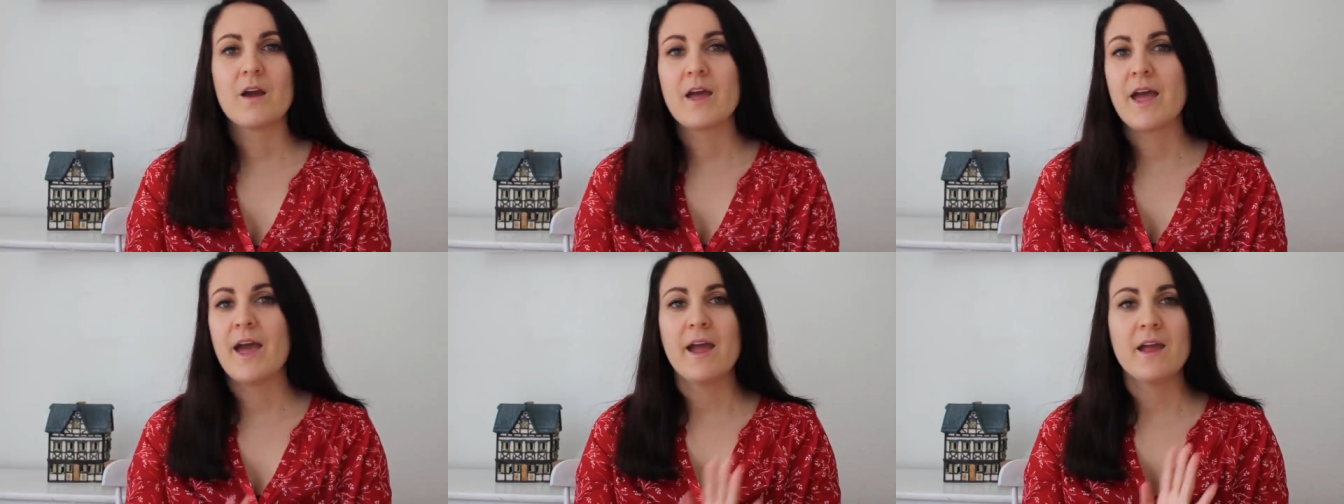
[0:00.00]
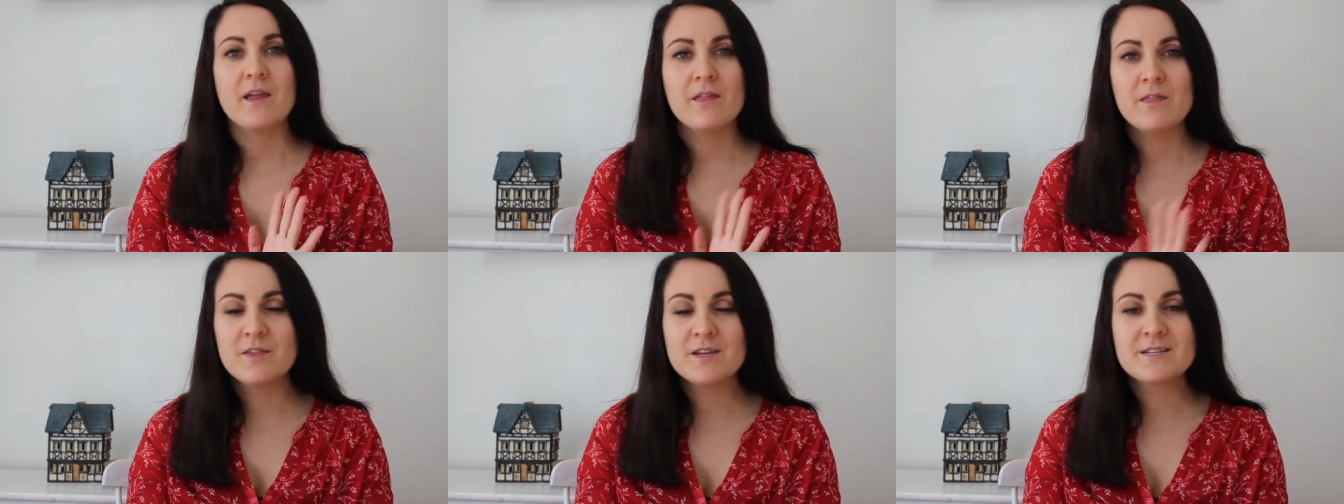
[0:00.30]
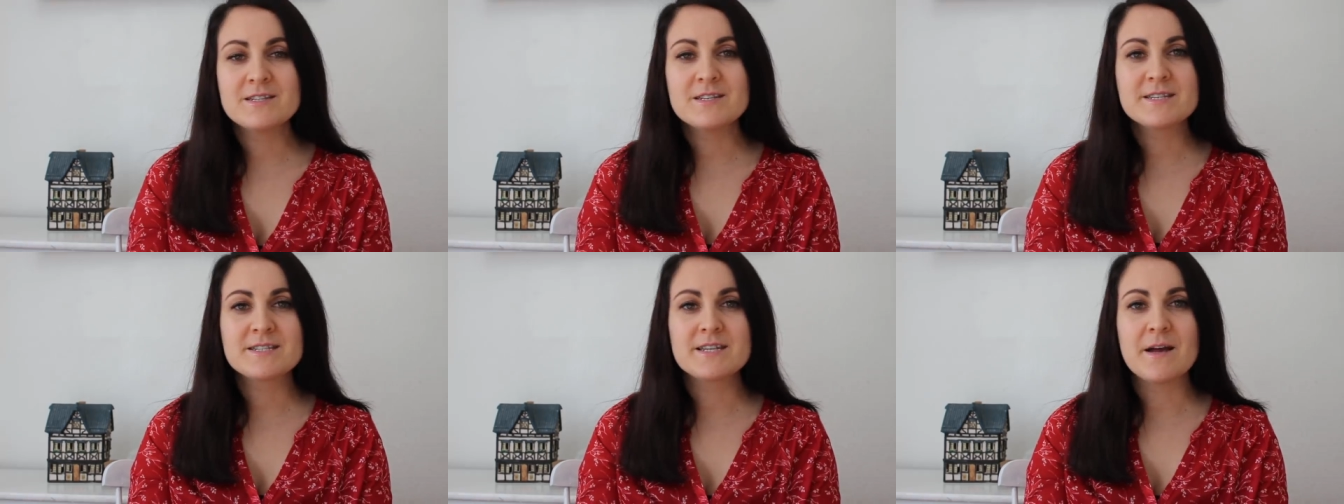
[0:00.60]
Okay,
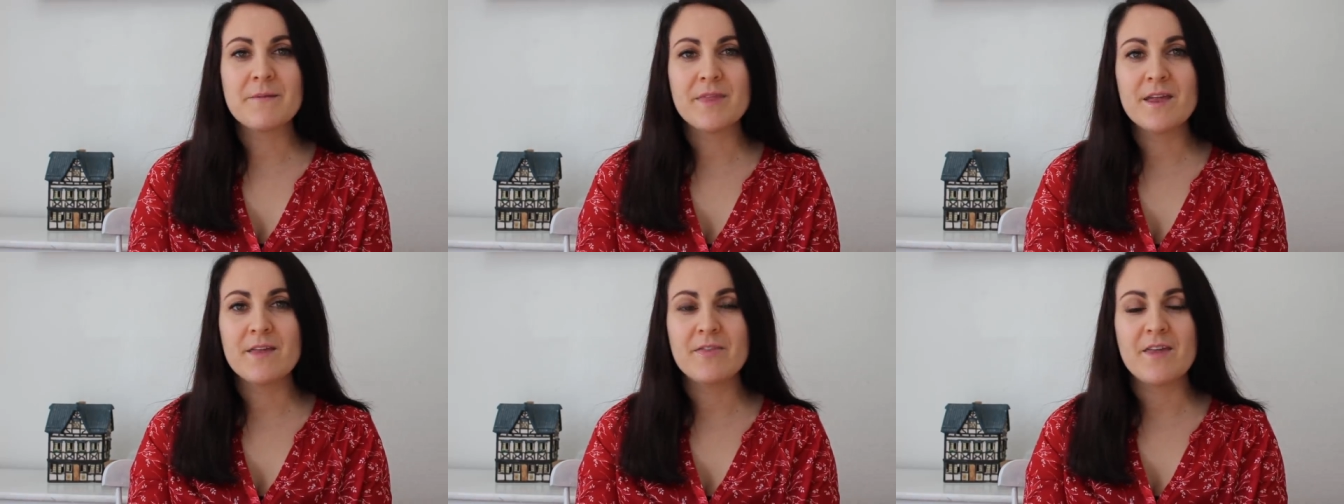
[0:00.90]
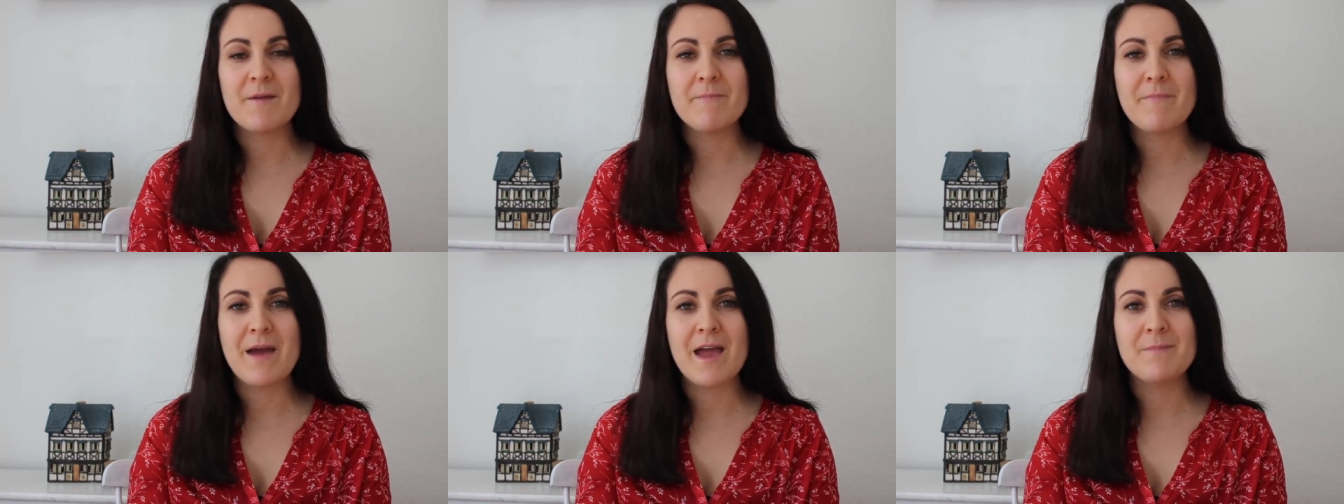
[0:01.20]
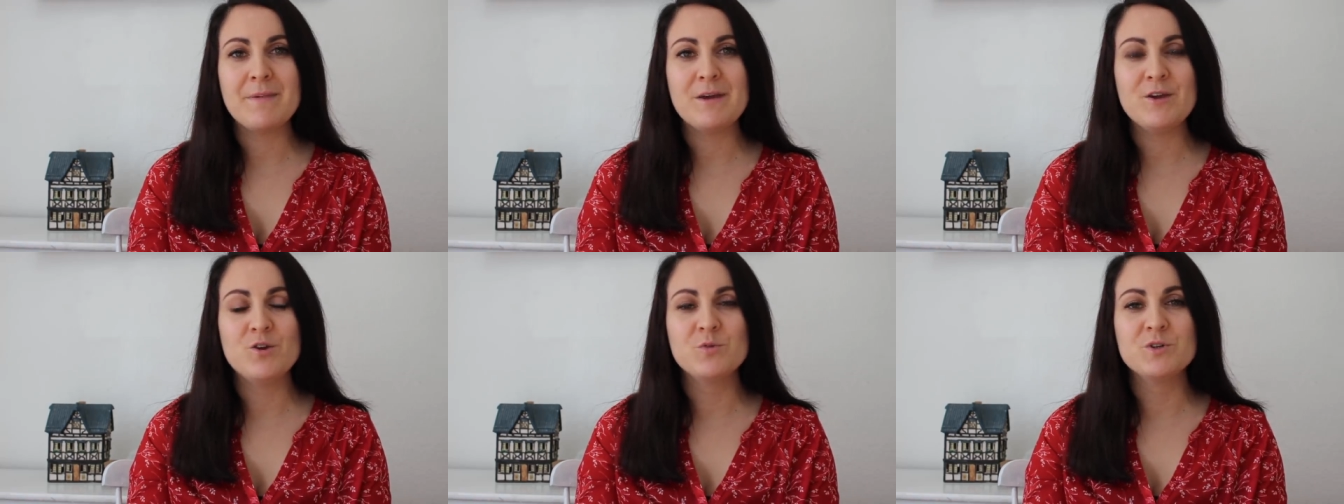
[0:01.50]
this is something that
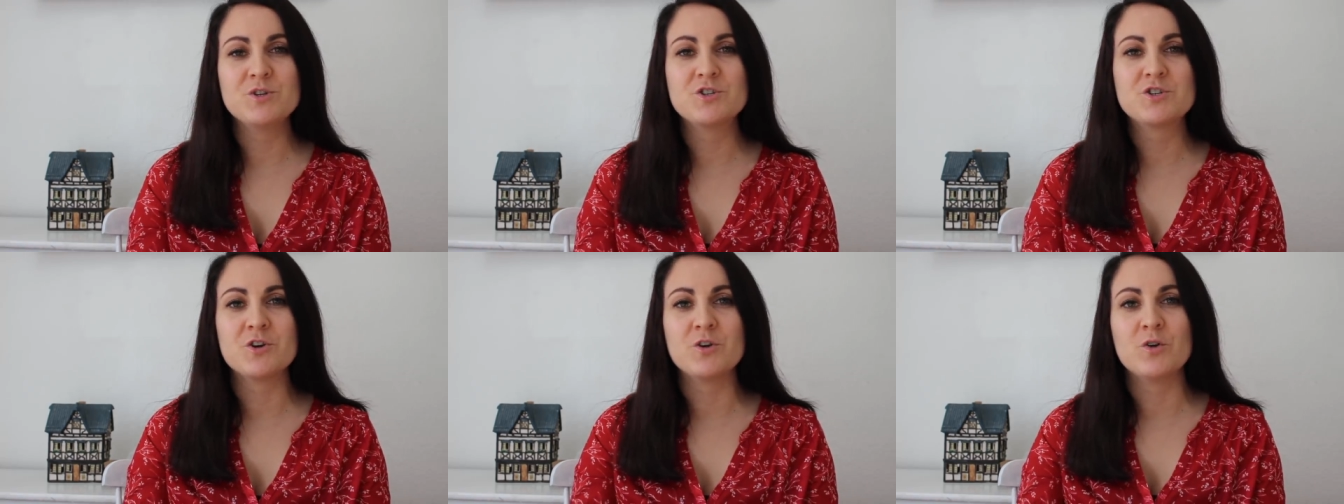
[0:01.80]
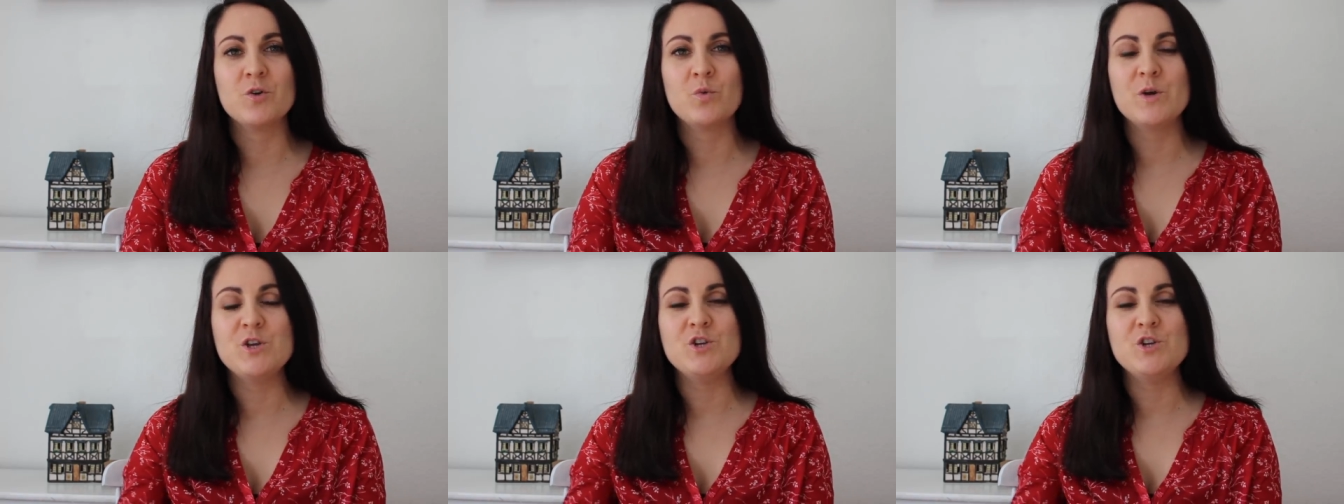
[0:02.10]
maybe you would do